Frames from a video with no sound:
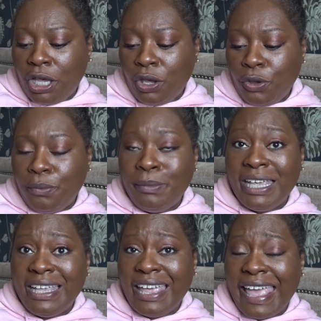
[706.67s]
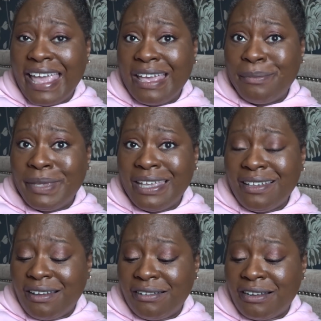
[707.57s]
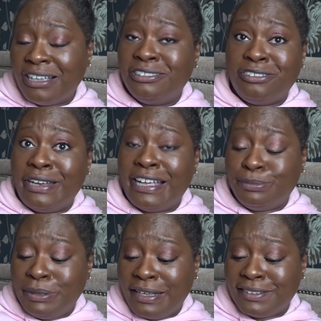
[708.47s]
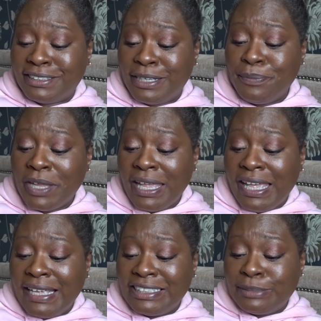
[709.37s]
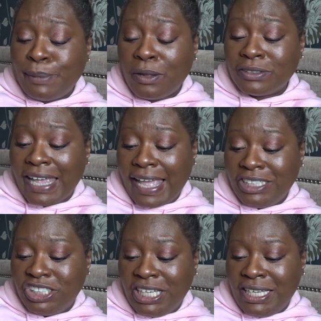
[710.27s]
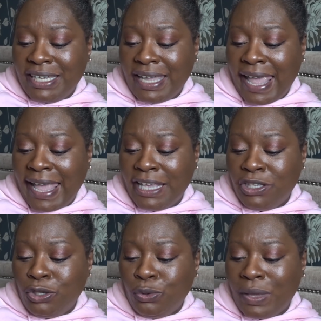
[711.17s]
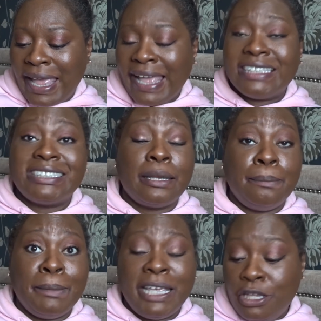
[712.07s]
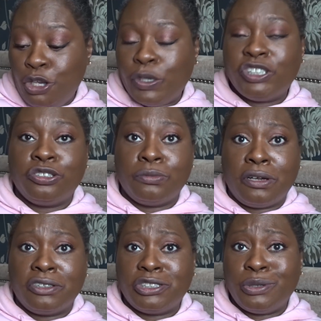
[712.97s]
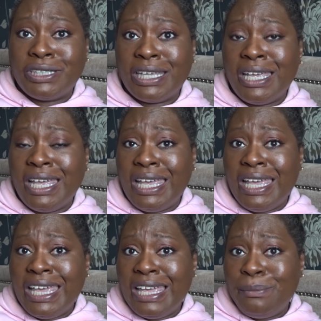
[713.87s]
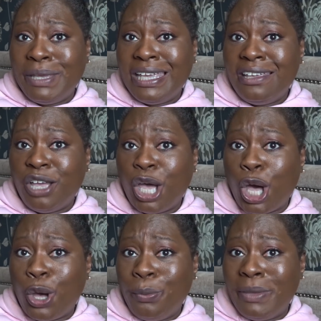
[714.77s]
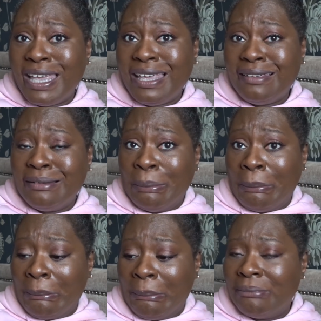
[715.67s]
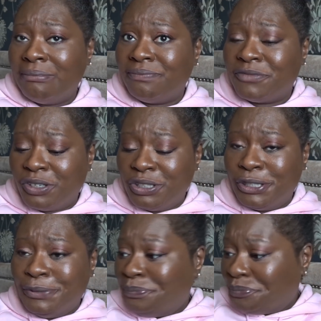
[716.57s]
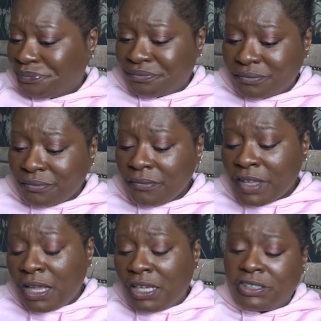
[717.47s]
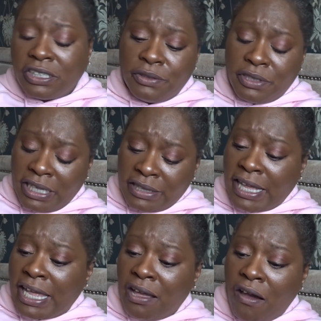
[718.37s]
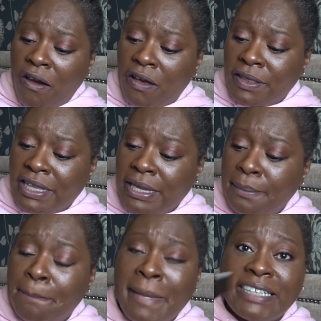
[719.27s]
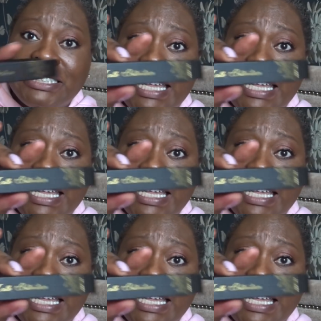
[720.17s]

Homie, Hear Me. I don't know how to pronounce it. It's spelt H-E-A-U-X me question mark. So is it hear me, homie? Don't know. So they are the matte